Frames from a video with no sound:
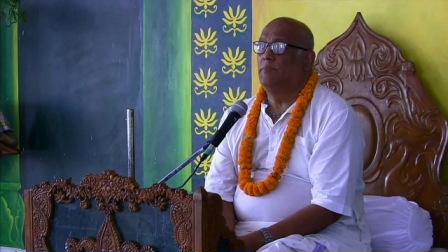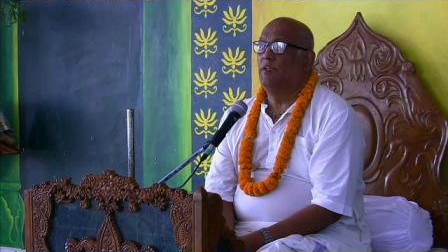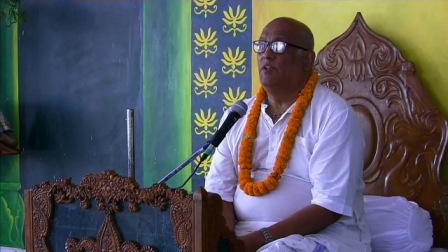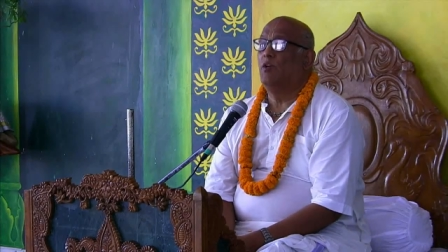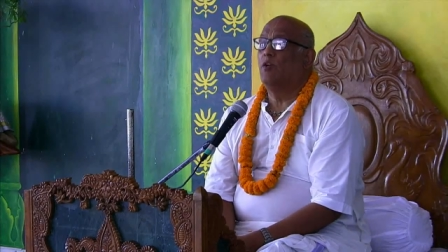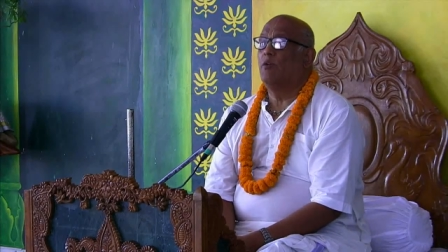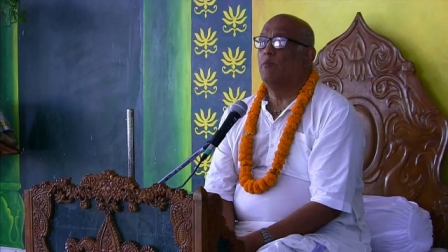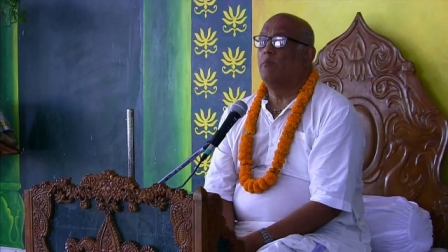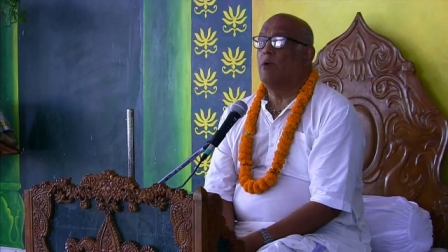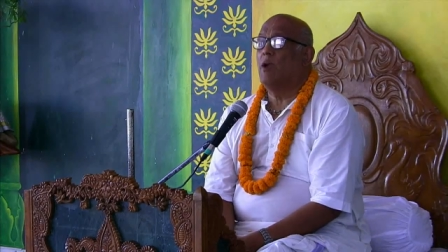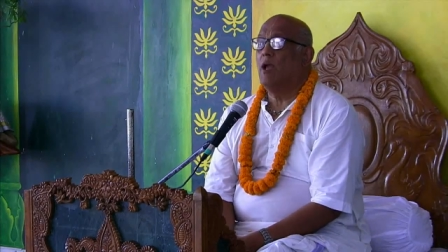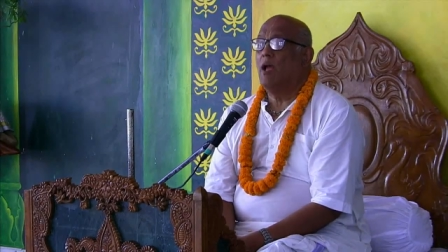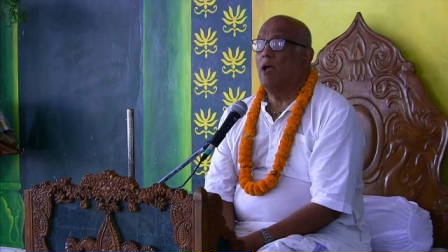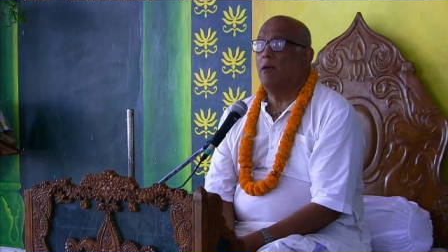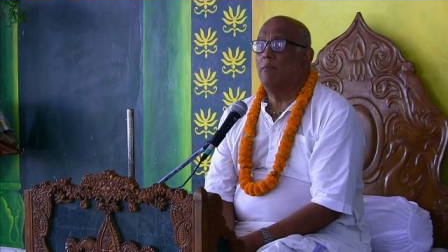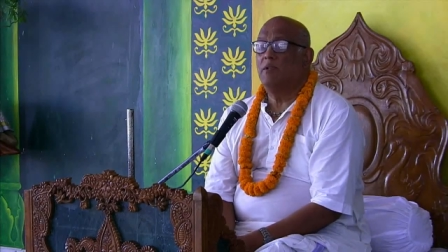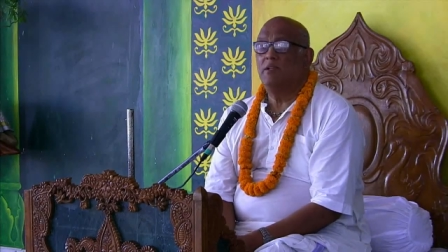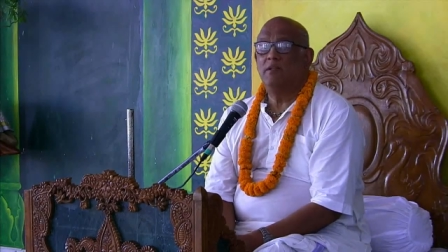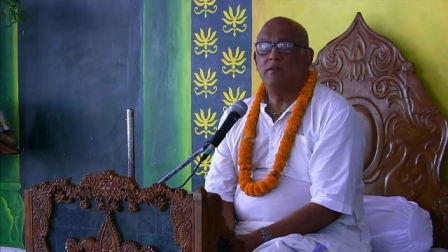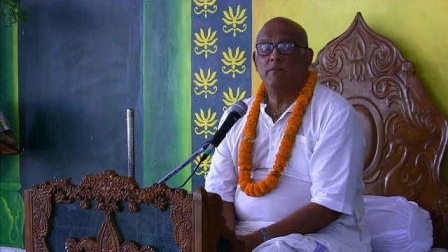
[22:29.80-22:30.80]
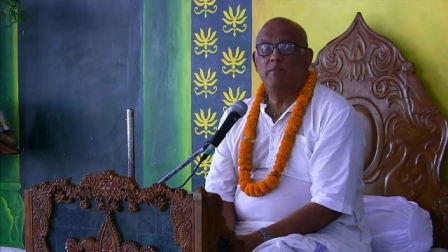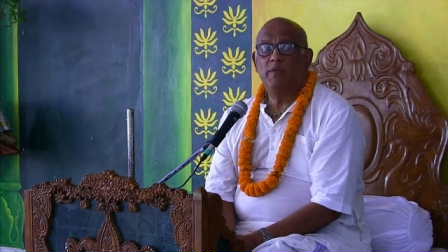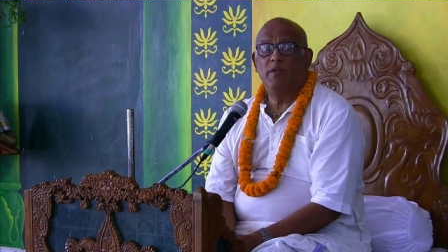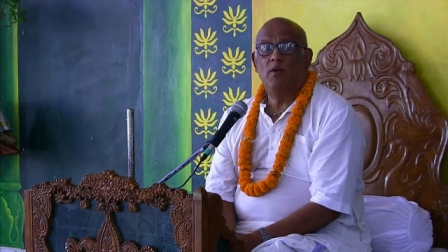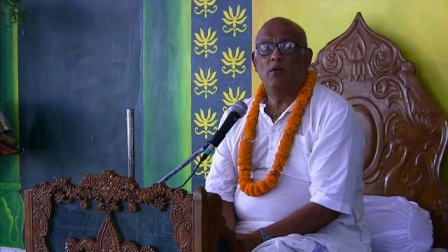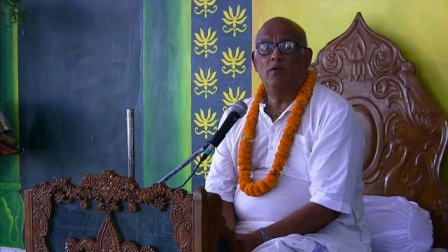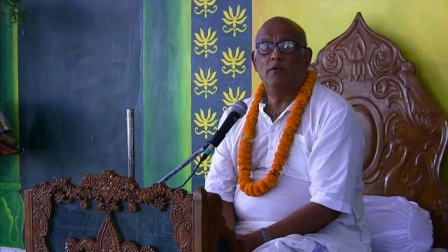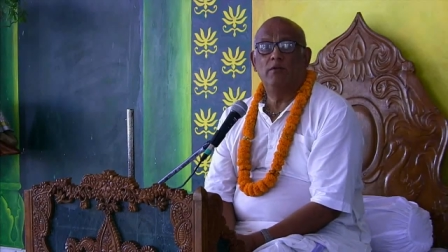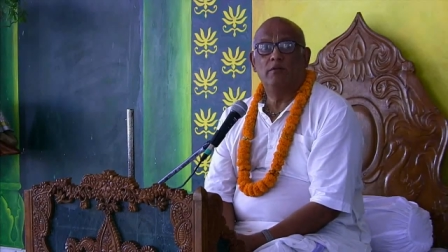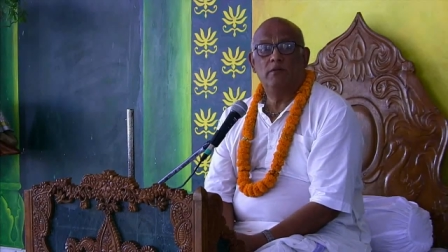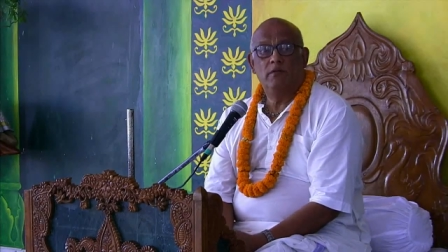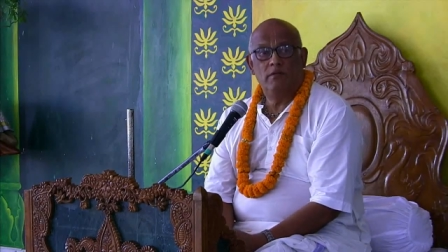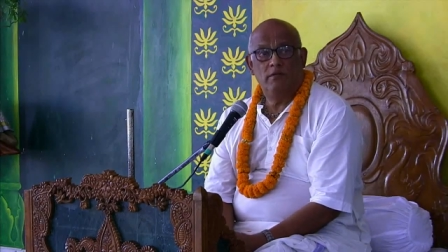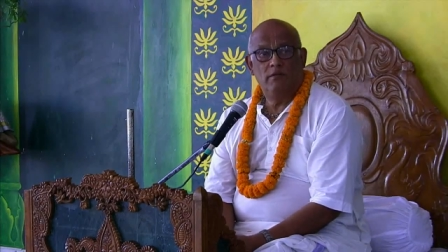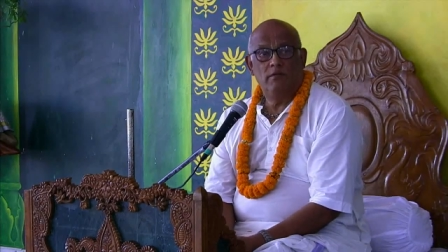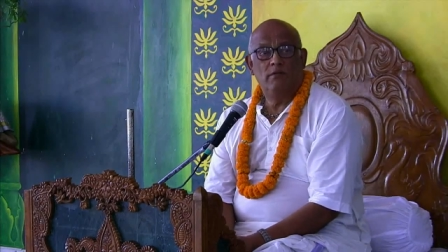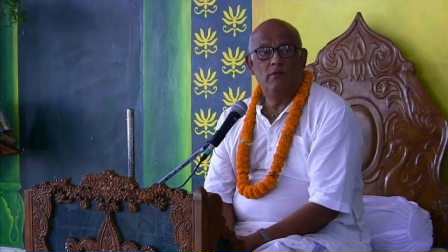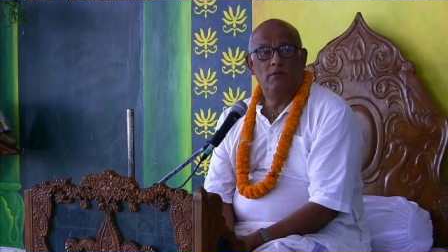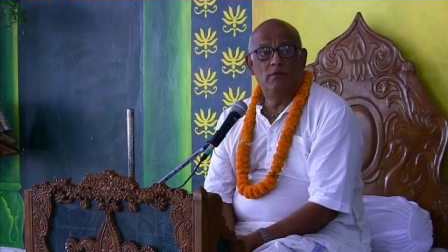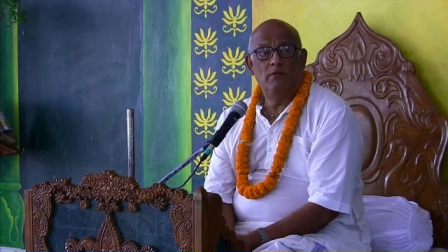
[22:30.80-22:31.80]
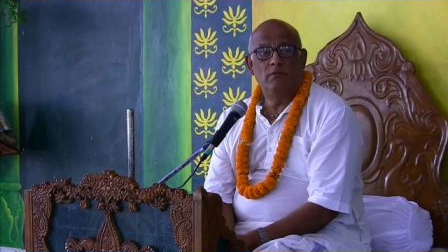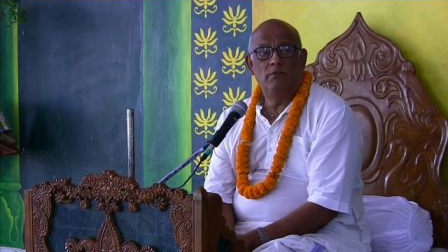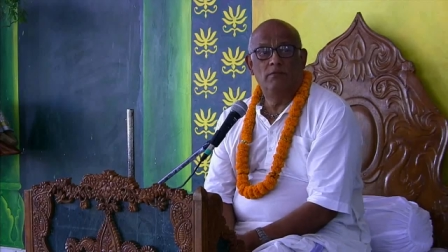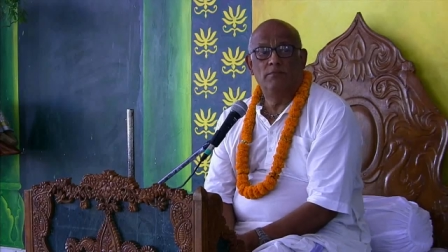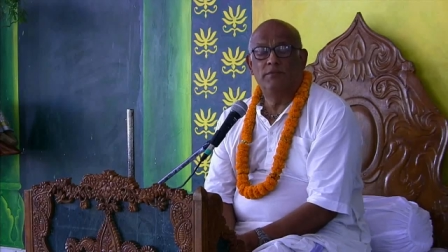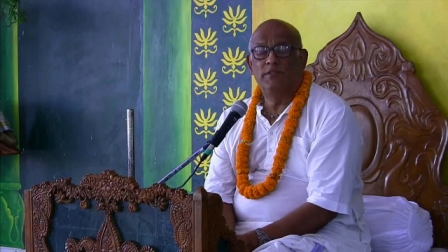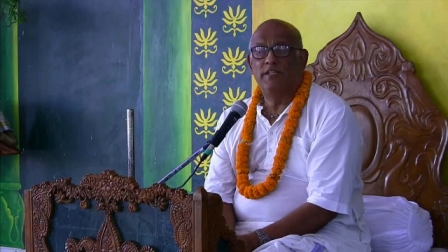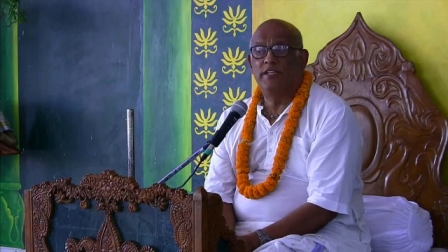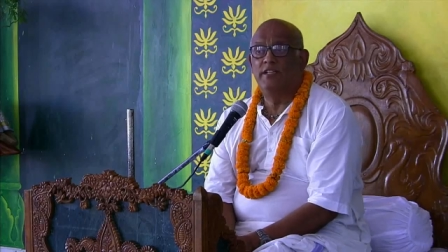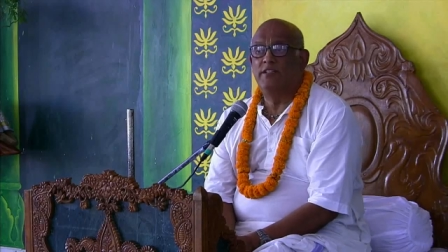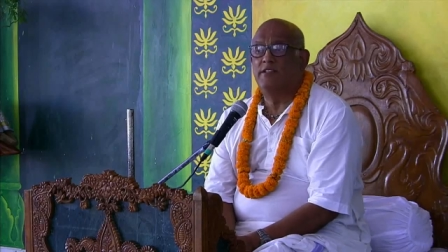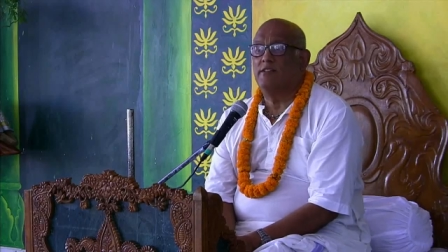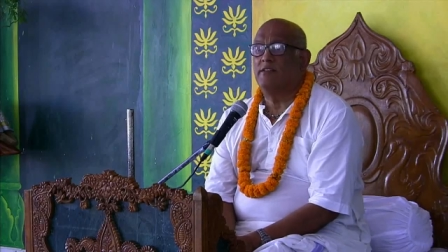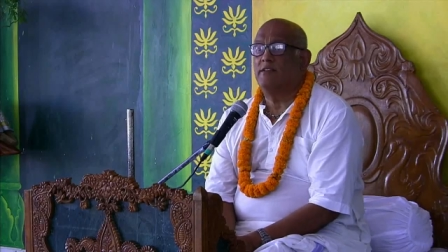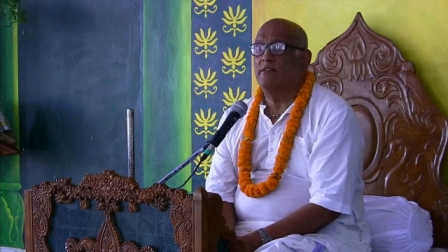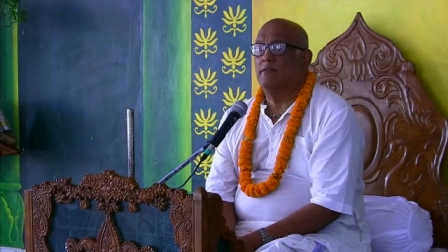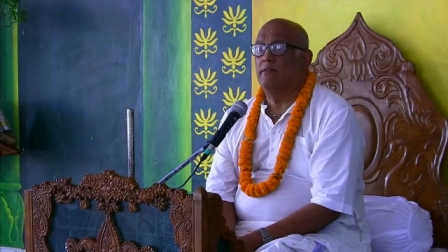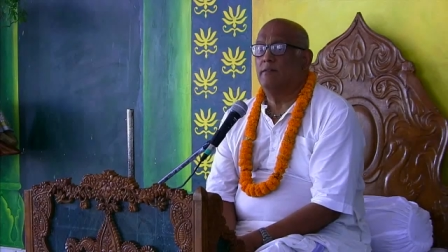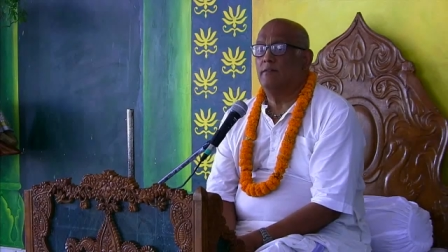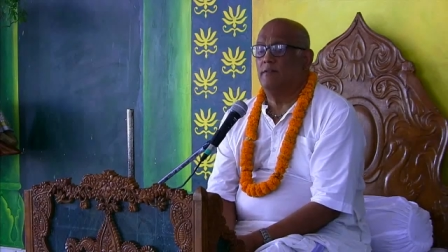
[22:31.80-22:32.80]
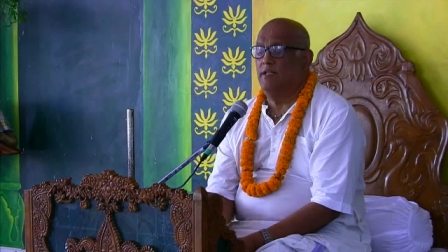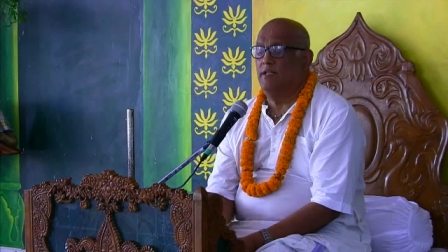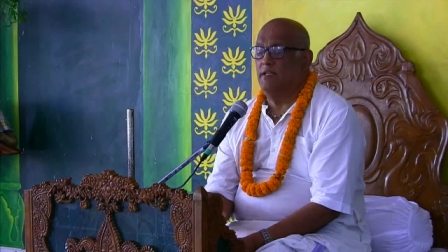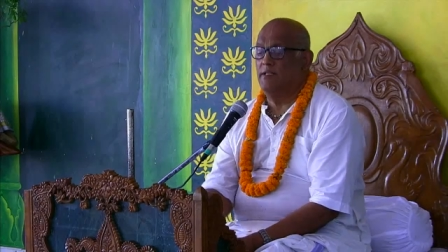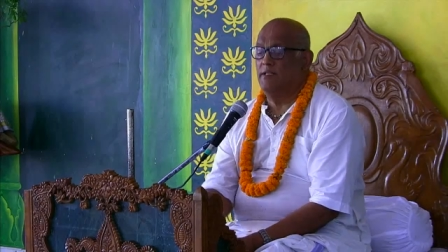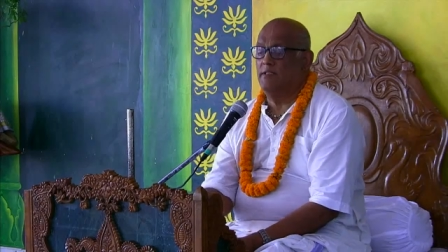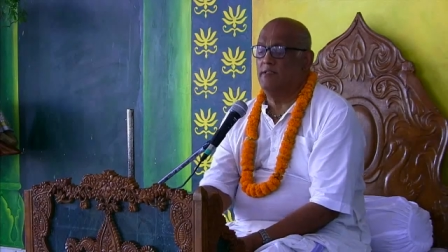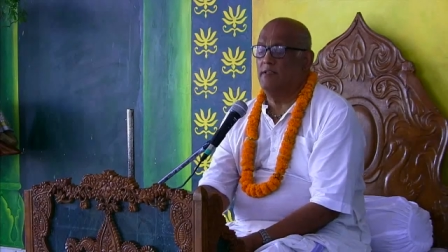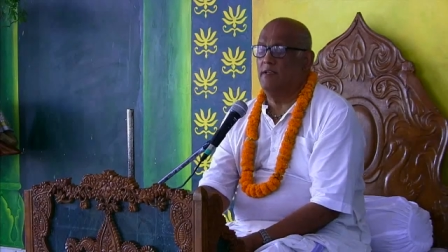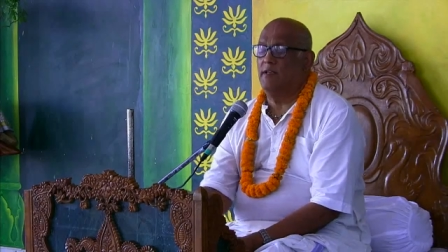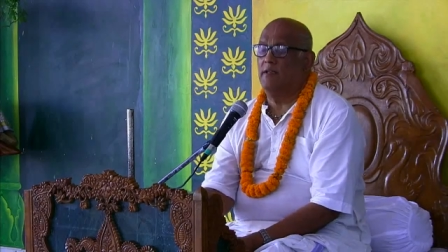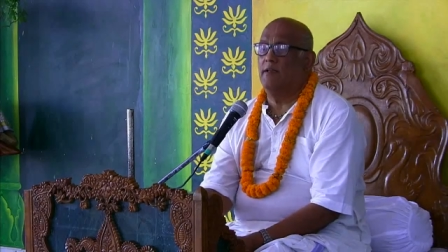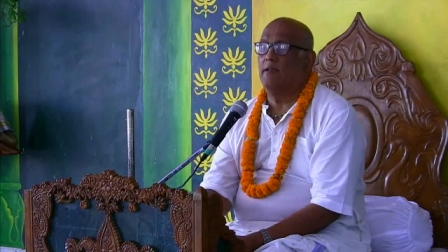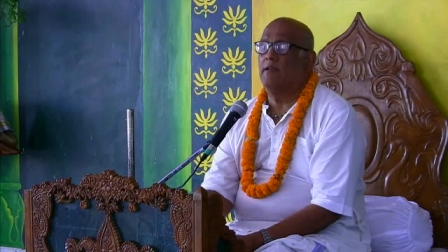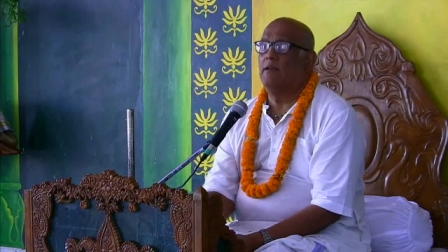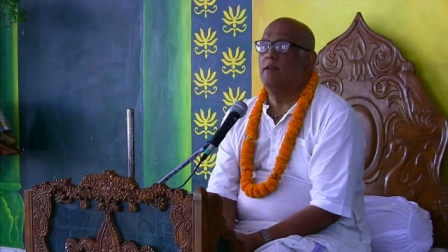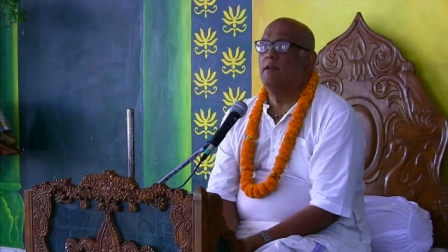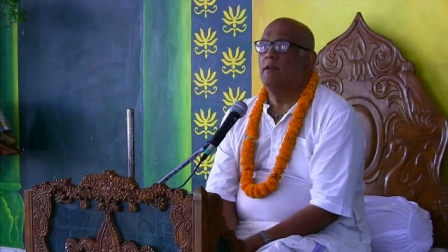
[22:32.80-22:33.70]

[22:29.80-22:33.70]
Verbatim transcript: beyond Brahman, beyond these, these uh,